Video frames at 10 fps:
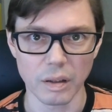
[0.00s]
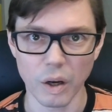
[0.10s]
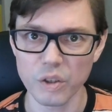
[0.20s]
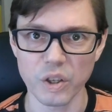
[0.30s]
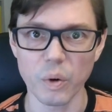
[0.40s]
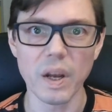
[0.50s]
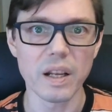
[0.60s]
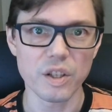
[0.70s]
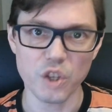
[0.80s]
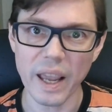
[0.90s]
Also,
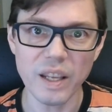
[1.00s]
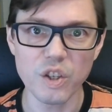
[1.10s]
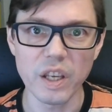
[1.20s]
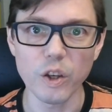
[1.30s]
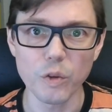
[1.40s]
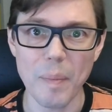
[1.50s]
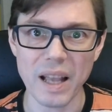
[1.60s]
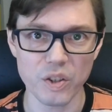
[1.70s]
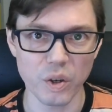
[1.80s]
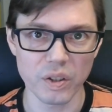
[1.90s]
change
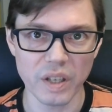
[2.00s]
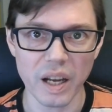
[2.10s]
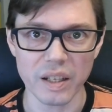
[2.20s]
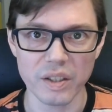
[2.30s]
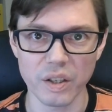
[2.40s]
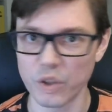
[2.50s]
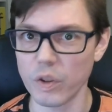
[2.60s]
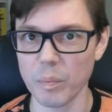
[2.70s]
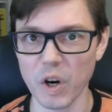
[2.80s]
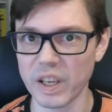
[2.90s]
Guildmaster Dusk to
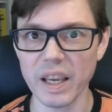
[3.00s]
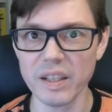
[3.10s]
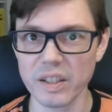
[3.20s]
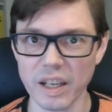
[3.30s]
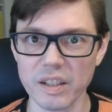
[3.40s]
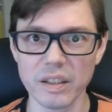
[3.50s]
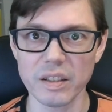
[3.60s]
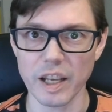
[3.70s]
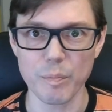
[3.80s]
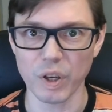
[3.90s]
the Marquis
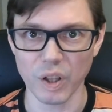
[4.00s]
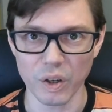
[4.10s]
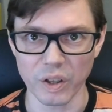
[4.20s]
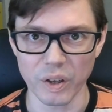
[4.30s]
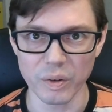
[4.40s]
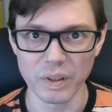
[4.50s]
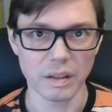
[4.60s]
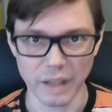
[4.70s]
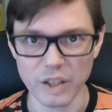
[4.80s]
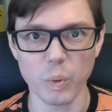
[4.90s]
Stezen de Palarno.
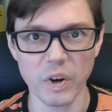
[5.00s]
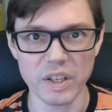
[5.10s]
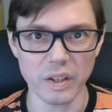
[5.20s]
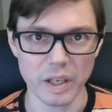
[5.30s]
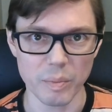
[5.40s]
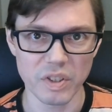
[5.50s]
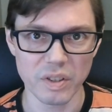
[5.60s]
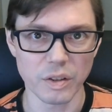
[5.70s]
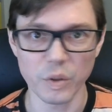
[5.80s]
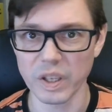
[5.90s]
That's where he sleeps.
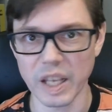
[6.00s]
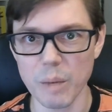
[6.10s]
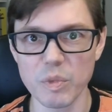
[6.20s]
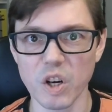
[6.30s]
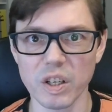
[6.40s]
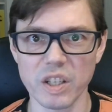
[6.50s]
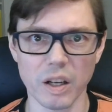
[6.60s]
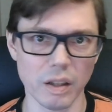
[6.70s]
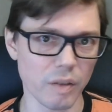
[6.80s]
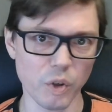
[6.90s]
You can keep
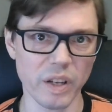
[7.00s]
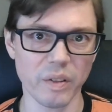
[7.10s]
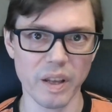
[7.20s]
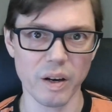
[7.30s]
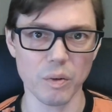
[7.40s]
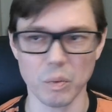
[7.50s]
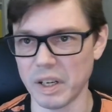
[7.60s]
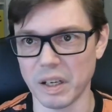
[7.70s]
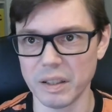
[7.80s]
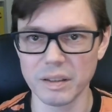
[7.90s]
Darnatal Livereth there, why
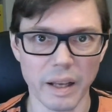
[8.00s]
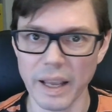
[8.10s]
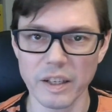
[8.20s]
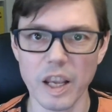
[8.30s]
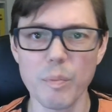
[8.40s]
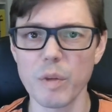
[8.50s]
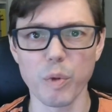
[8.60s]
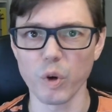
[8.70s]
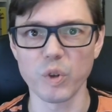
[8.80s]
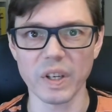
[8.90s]
not? And keep the
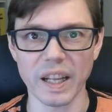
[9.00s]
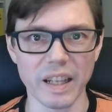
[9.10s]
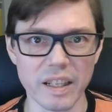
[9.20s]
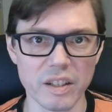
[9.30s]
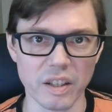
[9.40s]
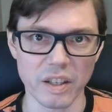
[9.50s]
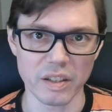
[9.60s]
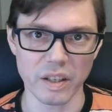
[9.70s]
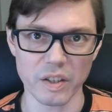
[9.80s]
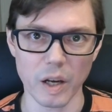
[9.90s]
portrait and its
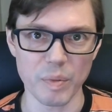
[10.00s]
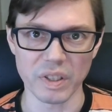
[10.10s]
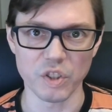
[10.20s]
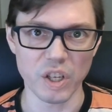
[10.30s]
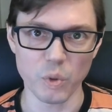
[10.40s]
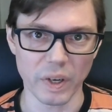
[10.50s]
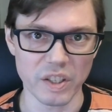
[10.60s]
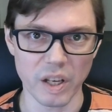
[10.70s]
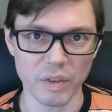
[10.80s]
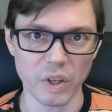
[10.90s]
statistics up in
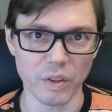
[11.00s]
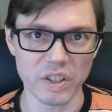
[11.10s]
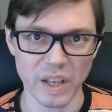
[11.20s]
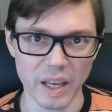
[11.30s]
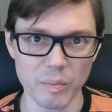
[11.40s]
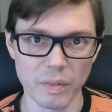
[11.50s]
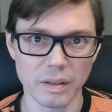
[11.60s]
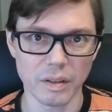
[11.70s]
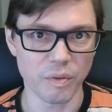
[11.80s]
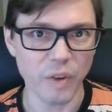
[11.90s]
G27 all the same.
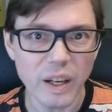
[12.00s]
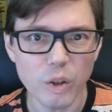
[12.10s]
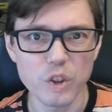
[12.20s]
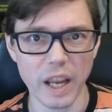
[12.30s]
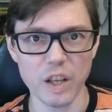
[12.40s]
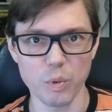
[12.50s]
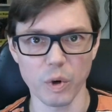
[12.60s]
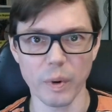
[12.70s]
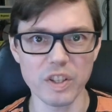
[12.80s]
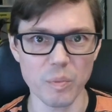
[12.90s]
The final change we're
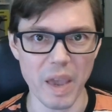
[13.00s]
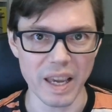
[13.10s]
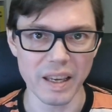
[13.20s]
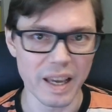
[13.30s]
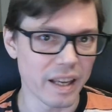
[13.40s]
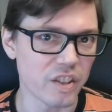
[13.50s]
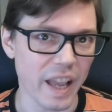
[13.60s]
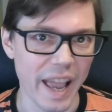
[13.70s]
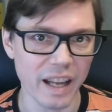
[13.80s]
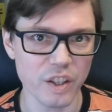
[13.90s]
going to make is
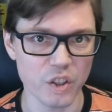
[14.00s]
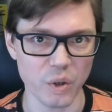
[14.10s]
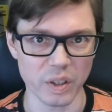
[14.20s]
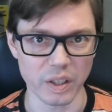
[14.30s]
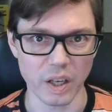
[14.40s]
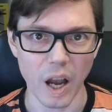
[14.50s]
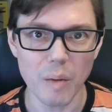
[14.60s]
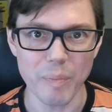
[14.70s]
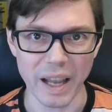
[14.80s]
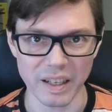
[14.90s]
to add a certain
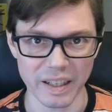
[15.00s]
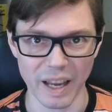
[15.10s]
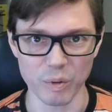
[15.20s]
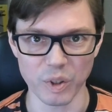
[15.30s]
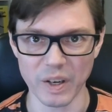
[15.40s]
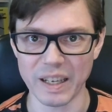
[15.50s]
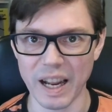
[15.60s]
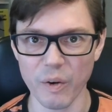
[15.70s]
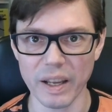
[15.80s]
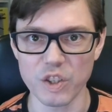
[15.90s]
combat encounter in
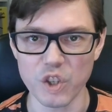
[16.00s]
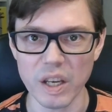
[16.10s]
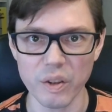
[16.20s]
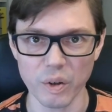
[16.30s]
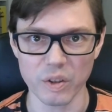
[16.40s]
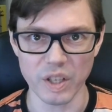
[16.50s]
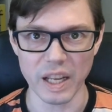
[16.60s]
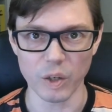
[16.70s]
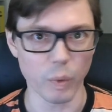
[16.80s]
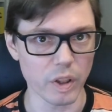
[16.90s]
area
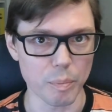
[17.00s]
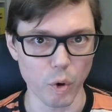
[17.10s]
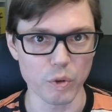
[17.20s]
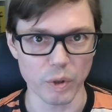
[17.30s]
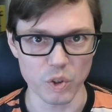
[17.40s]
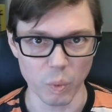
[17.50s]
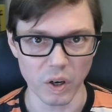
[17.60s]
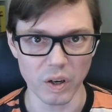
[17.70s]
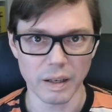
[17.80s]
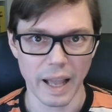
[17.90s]
G13 where the portraits
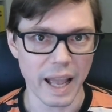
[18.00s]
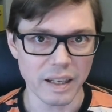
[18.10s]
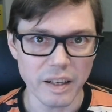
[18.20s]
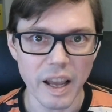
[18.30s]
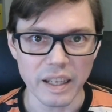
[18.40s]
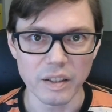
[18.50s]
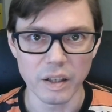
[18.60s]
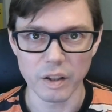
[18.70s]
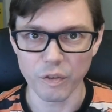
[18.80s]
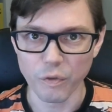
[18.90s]
were. At night,
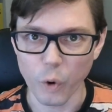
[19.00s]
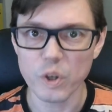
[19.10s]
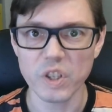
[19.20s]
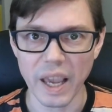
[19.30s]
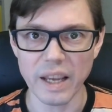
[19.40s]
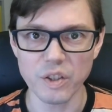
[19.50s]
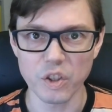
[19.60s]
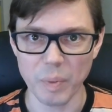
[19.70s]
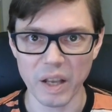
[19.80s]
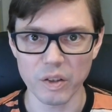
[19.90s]
the force cage
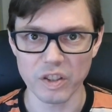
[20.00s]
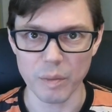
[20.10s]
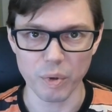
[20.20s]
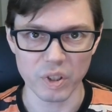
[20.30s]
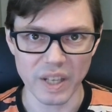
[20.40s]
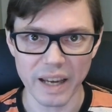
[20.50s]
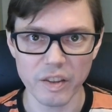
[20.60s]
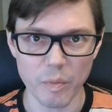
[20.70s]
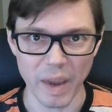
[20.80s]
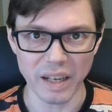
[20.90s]
spells that
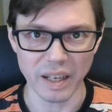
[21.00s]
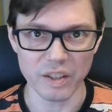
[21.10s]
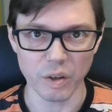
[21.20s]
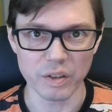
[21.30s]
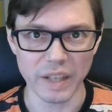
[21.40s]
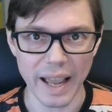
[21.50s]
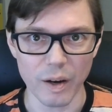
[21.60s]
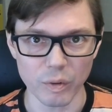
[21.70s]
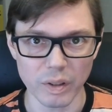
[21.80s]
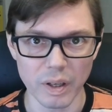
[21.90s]
protect the paintings are
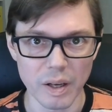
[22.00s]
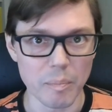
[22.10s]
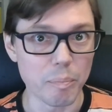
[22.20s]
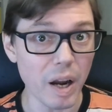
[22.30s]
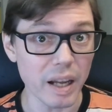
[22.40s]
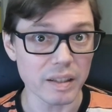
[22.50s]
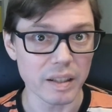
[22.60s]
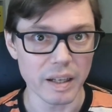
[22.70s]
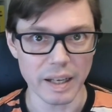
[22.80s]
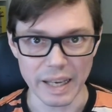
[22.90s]
down, but
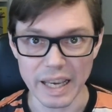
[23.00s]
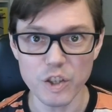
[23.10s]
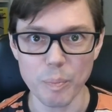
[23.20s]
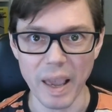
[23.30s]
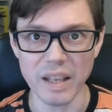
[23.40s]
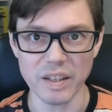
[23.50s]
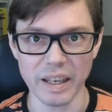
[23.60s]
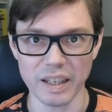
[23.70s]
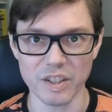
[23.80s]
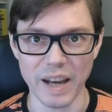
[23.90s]
each
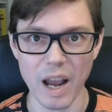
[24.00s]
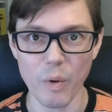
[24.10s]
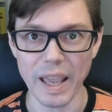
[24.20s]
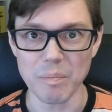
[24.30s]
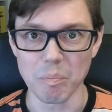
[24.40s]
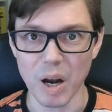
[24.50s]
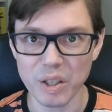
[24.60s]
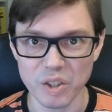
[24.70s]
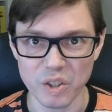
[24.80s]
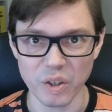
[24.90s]
painting is now a
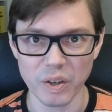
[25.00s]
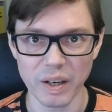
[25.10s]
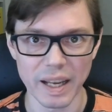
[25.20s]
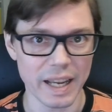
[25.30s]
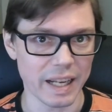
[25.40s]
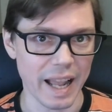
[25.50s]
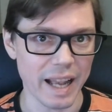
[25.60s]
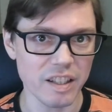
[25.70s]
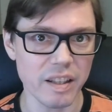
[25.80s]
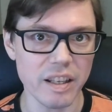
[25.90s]
monster. It
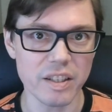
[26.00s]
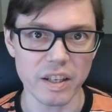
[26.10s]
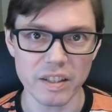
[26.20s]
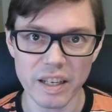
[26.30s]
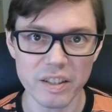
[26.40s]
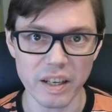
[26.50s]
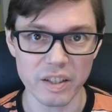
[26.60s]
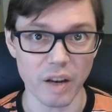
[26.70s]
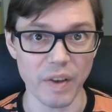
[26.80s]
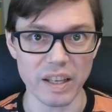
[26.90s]
has the statistics
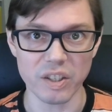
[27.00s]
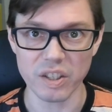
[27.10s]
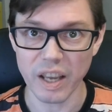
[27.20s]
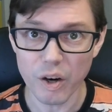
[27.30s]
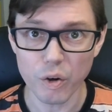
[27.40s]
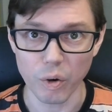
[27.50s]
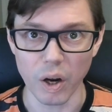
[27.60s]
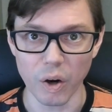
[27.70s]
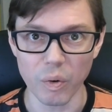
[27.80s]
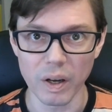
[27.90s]
of a
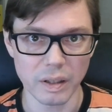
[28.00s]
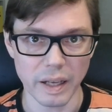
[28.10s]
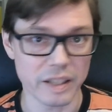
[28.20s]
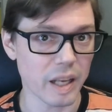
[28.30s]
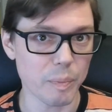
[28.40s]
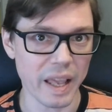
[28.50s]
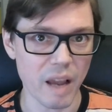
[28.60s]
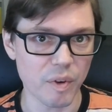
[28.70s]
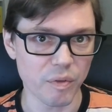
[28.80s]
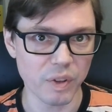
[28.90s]
scarecrow, except they
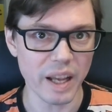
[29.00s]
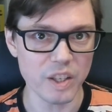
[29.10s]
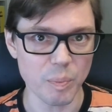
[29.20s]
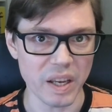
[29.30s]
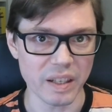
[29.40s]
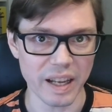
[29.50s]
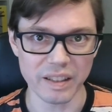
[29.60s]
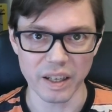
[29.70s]
have a fly speed and